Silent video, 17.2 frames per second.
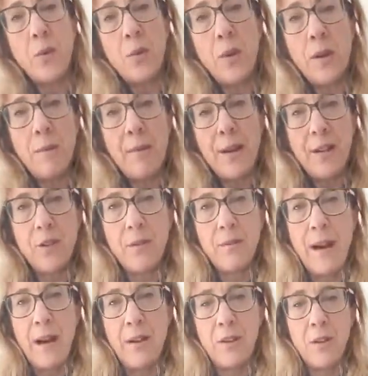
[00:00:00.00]
want to measure
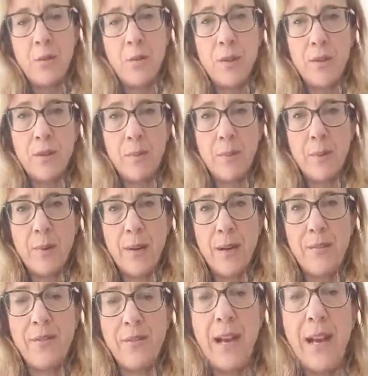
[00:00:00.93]
out. You want some
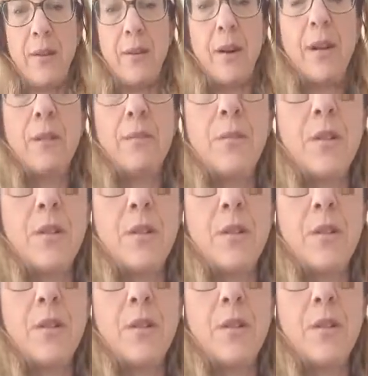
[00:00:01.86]
bread flour.